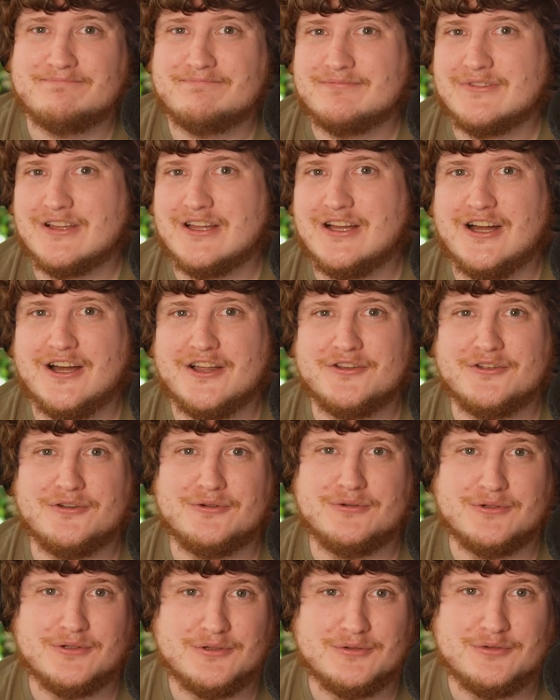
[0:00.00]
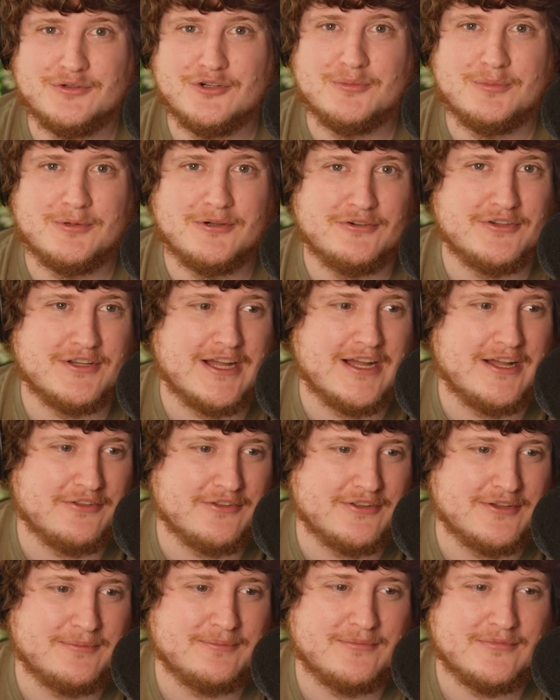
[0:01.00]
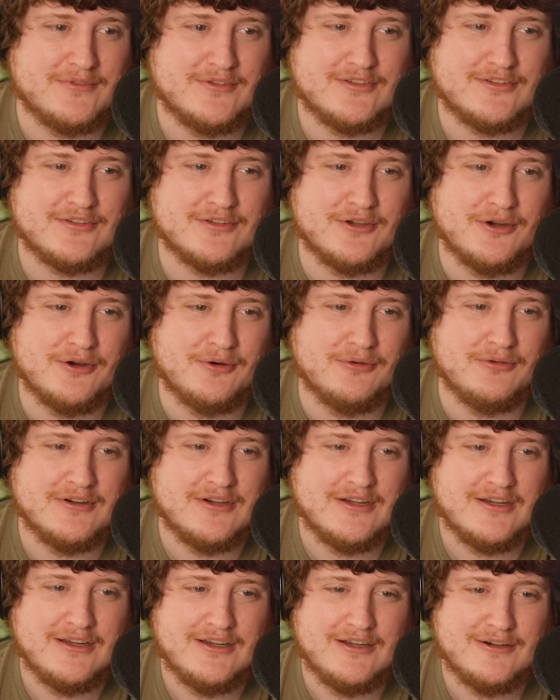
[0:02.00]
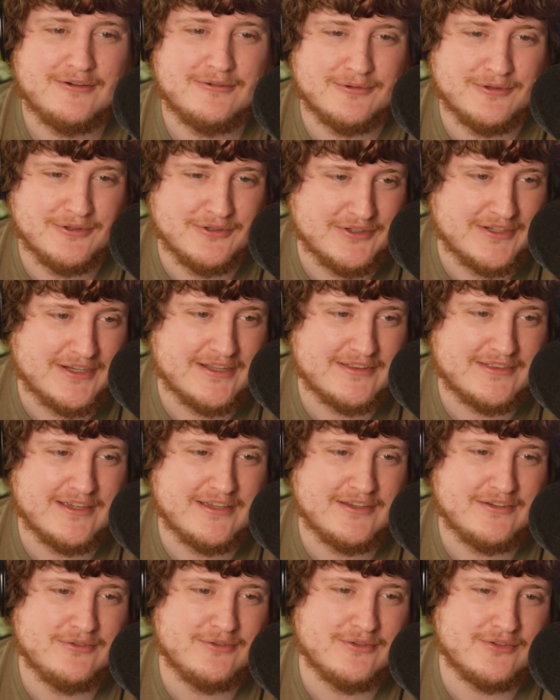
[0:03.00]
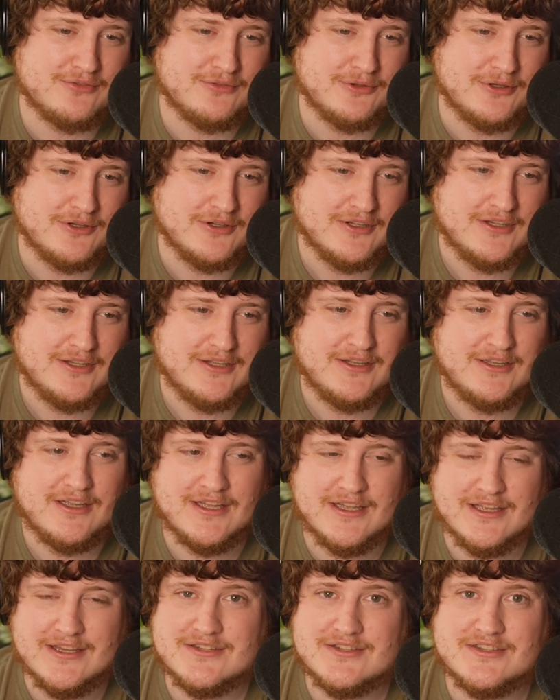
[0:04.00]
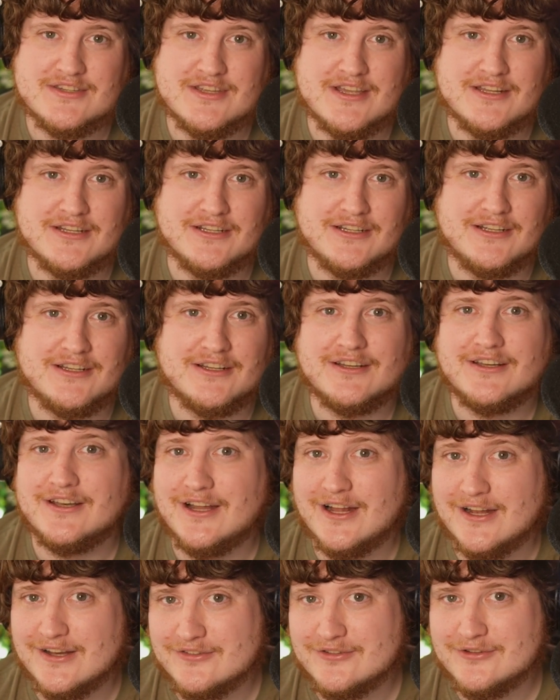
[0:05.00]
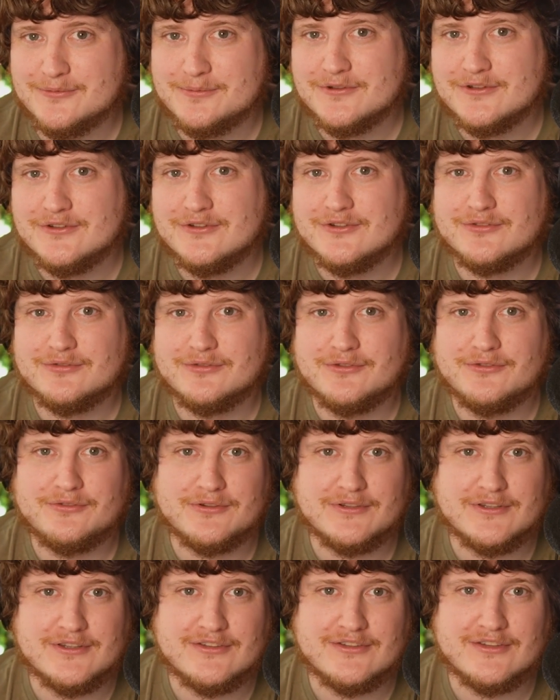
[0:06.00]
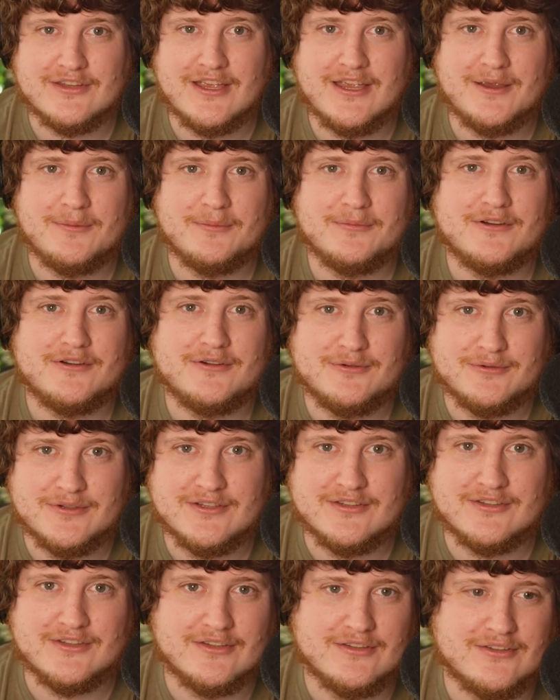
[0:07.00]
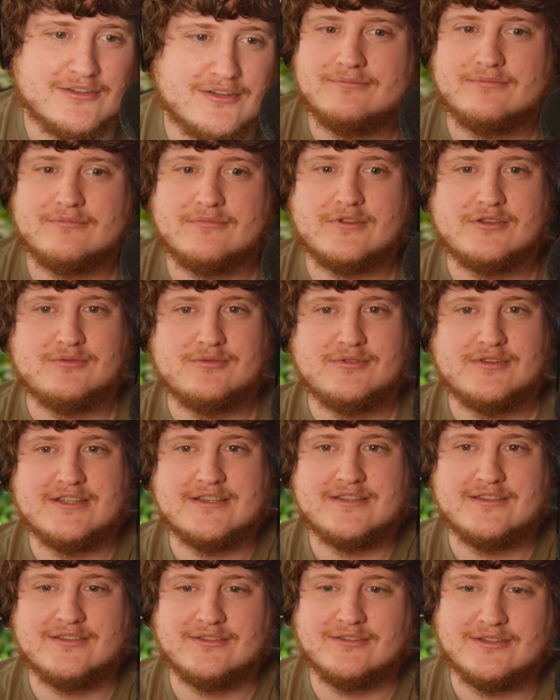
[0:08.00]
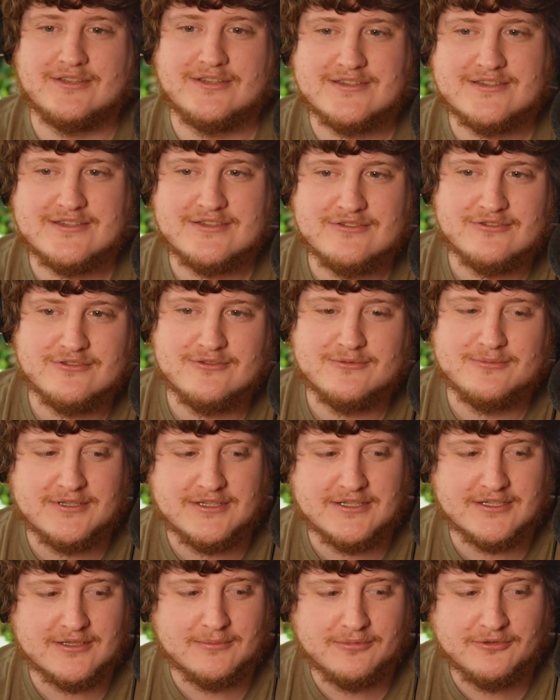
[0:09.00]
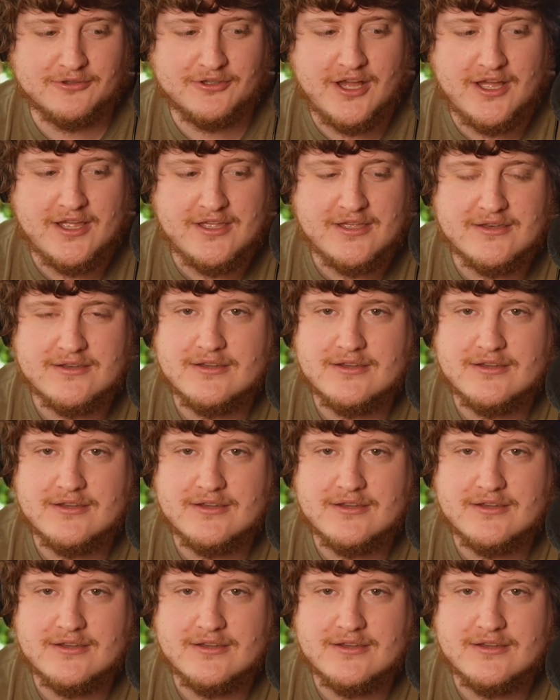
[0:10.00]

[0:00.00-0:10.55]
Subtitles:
auto or robo dial them. So really not that useful. Age data, not super useful for the same reasons. You need these leads to be compliant.